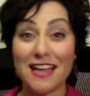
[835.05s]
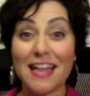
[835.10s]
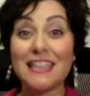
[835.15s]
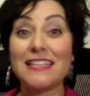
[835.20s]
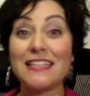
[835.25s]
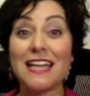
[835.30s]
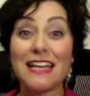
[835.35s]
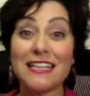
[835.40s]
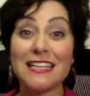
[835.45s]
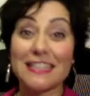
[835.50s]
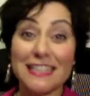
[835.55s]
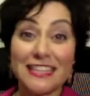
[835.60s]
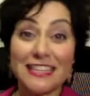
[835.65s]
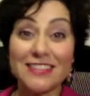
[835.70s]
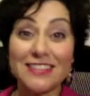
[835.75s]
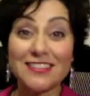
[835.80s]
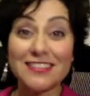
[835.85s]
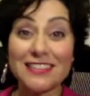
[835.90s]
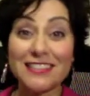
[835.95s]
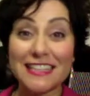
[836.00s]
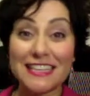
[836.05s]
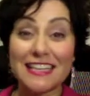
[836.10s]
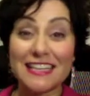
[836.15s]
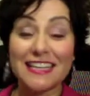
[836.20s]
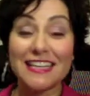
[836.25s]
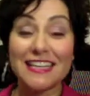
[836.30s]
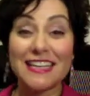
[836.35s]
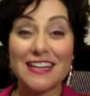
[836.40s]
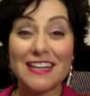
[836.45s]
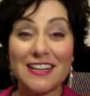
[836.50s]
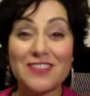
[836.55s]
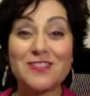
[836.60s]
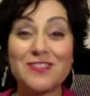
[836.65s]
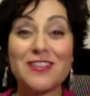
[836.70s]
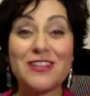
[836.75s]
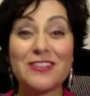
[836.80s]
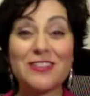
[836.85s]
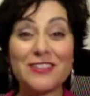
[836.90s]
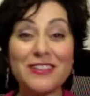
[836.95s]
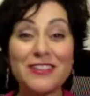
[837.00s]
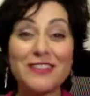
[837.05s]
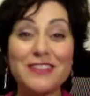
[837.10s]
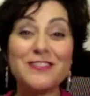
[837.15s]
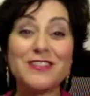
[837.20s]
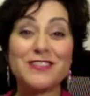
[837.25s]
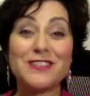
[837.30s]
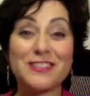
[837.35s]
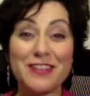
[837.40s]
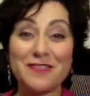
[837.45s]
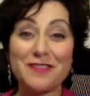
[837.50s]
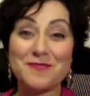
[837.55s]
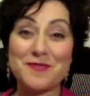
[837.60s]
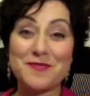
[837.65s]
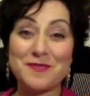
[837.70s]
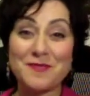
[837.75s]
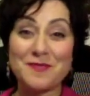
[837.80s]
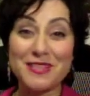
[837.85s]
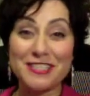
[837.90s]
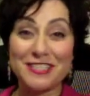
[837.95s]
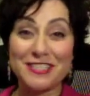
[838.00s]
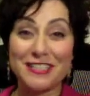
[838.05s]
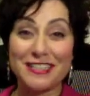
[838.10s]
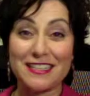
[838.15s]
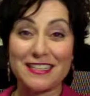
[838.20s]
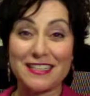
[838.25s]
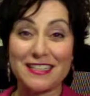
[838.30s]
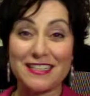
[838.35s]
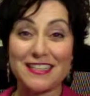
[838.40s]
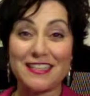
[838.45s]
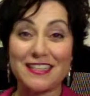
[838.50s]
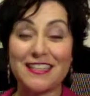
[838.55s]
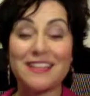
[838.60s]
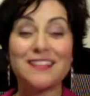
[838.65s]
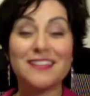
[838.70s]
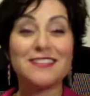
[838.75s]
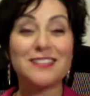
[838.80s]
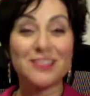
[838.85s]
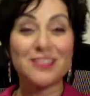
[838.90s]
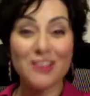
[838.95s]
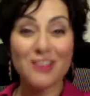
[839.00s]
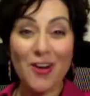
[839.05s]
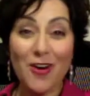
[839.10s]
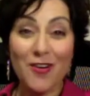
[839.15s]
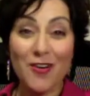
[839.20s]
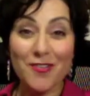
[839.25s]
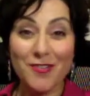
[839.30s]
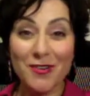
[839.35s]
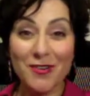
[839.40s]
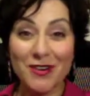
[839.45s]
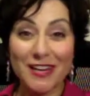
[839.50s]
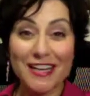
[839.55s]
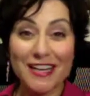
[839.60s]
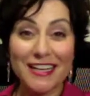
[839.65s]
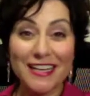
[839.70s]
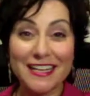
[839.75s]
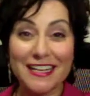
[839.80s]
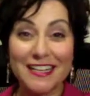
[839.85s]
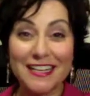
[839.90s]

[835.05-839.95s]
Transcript: Like literally where you give yourself permission to go for it.